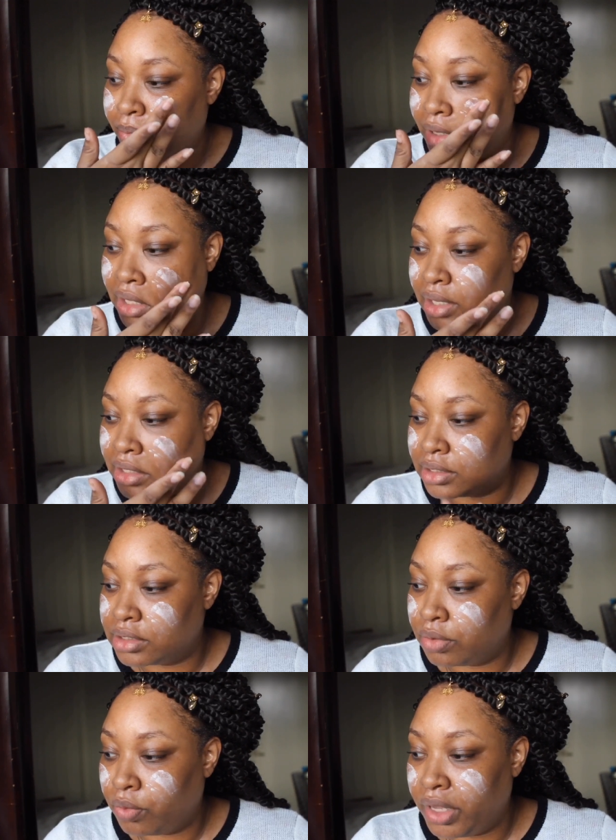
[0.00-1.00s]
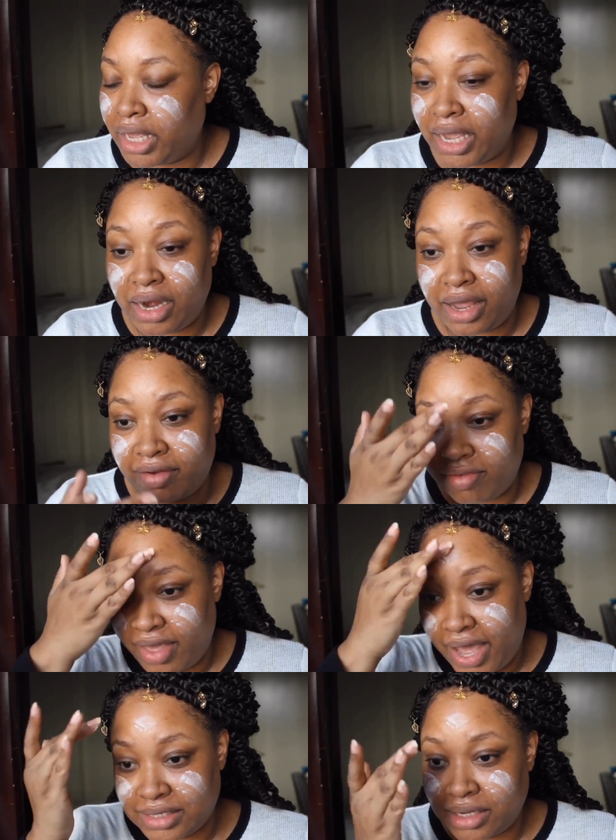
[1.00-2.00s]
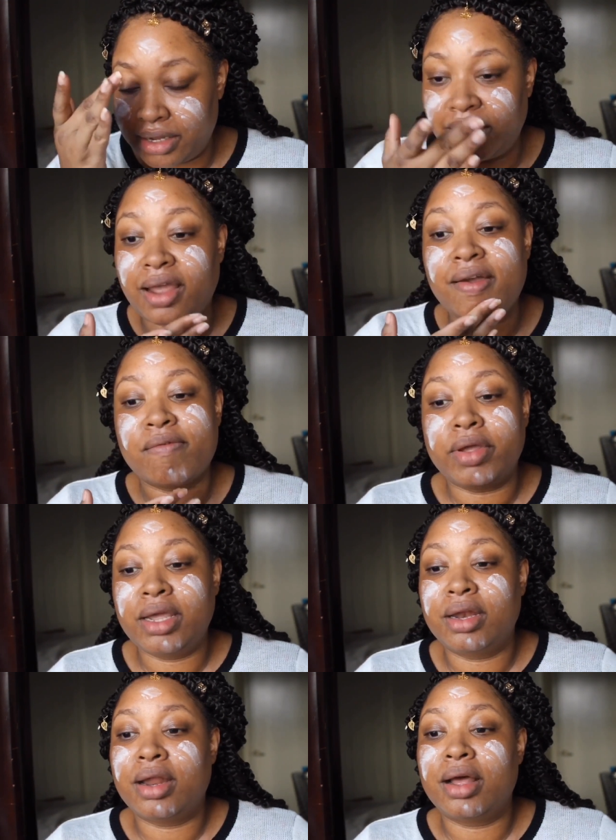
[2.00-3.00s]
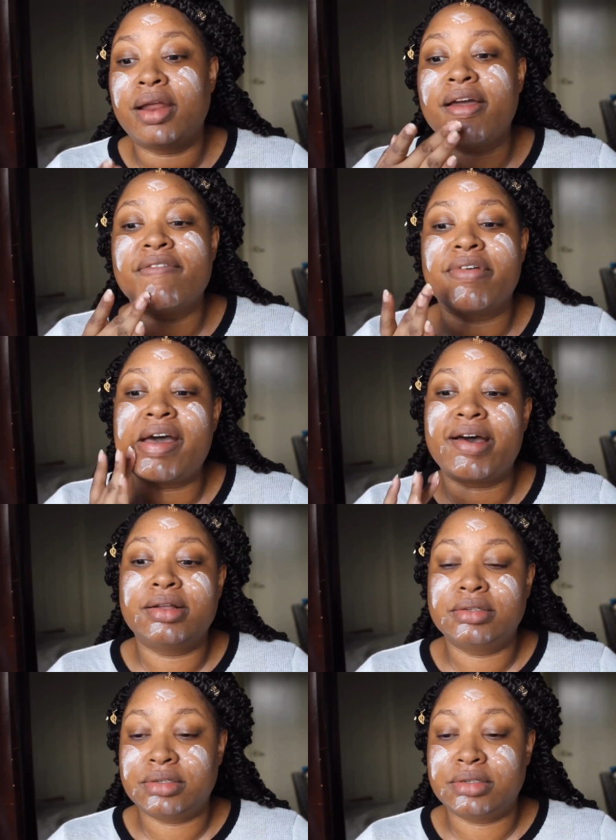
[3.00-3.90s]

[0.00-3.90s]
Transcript: because we can't have that, honey. We cannot have that.